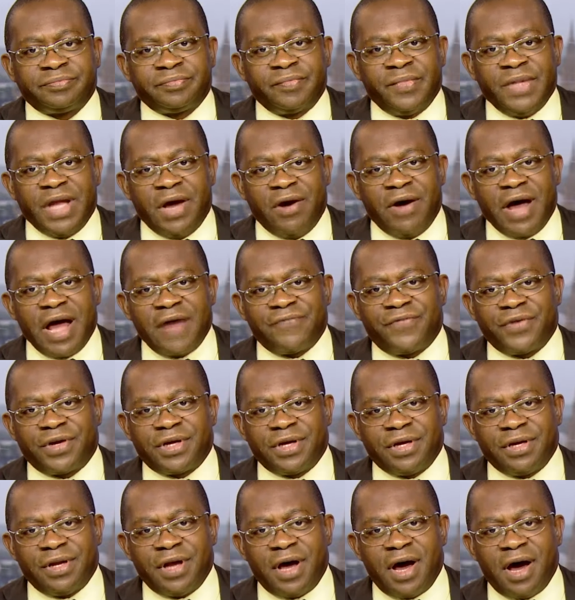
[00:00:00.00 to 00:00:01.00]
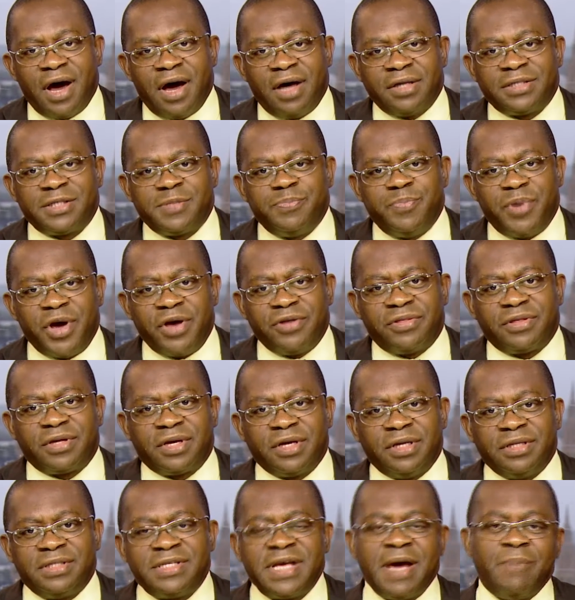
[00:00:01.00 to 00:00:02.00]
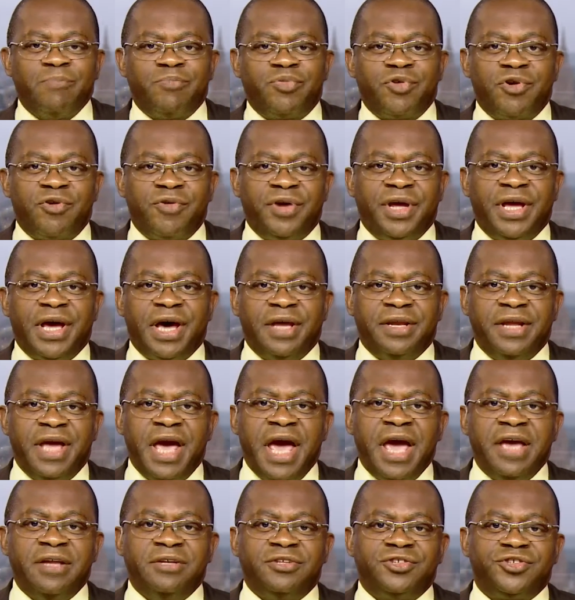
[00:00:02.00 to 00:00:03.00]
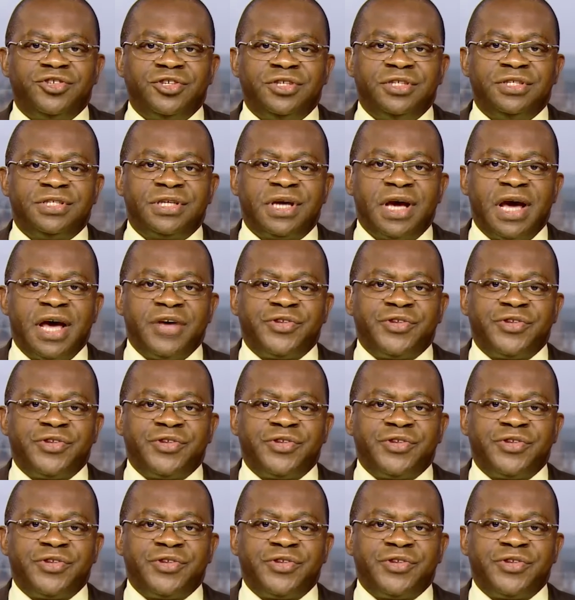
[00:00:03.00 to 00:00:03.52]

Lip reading: Now, African art, both contemporary and ancient,